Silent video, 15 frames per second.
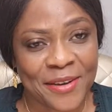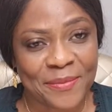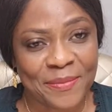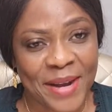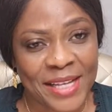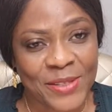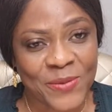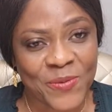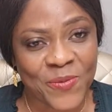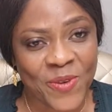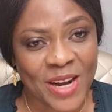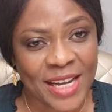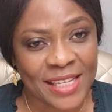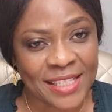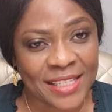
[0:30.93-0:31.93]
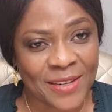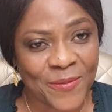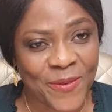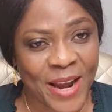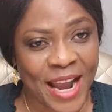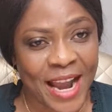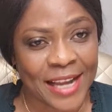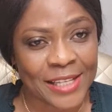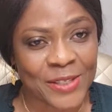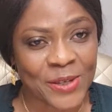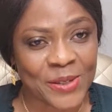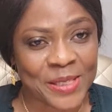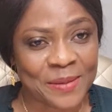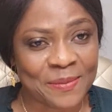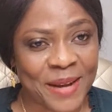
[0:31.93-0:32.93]
part 1 where I
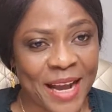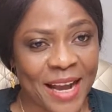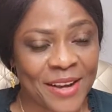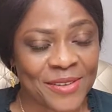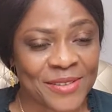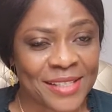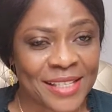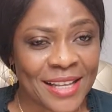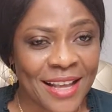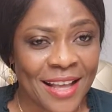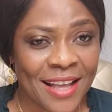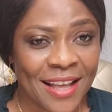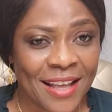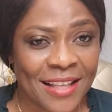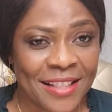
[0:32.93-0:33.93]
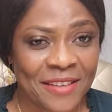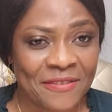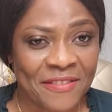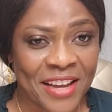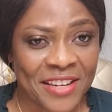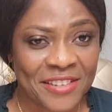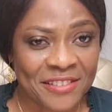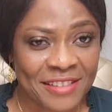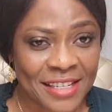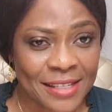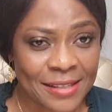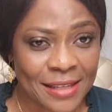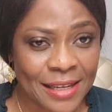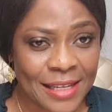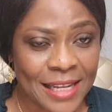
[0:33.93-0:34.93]
talked about the fenugreek
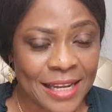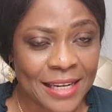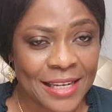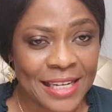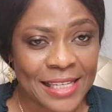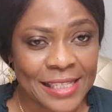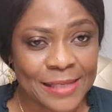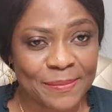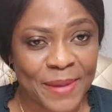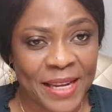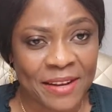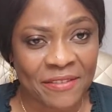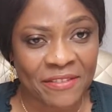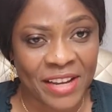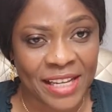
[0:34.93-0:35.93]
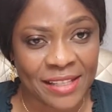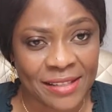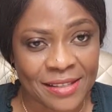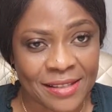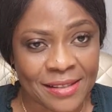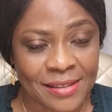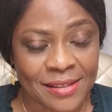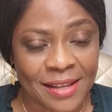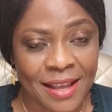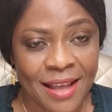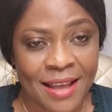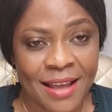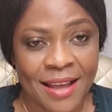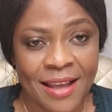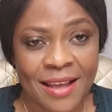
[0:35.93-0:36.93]
seed and its benefits.
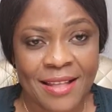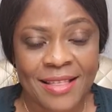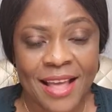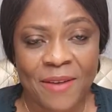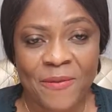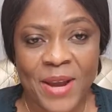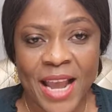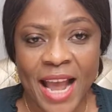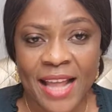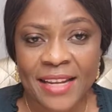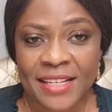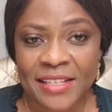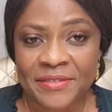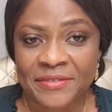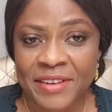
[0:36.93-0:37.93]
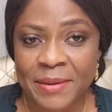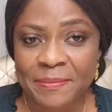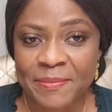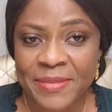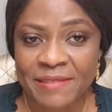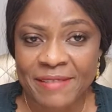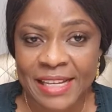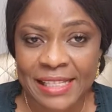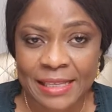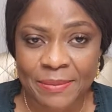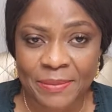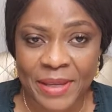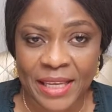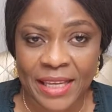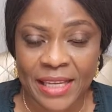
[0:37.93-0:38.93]
Then we had a different
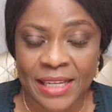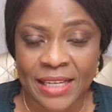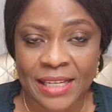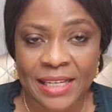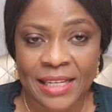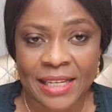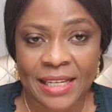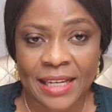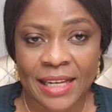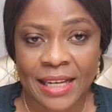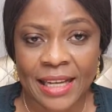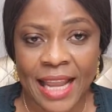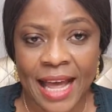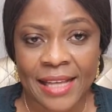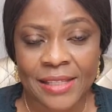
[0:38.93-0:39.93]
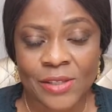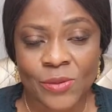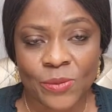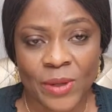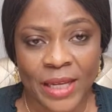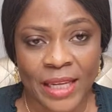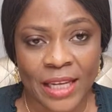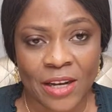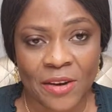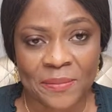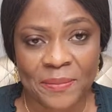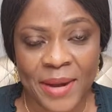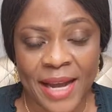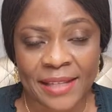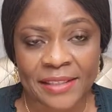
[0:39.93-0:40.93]
recipe last week on
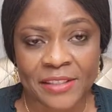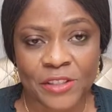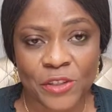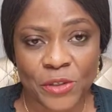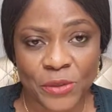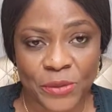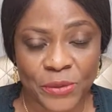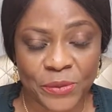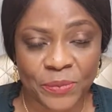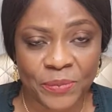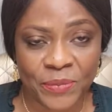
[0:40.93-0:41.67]
part 2.